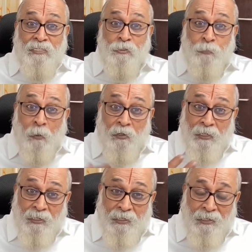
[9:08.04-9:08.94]
That
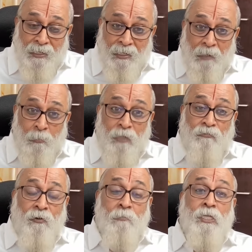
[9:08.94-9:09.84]
spontaneity can
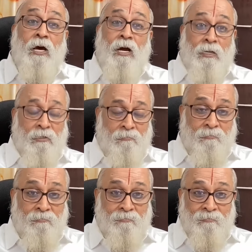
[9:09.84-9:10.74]
be from the heart.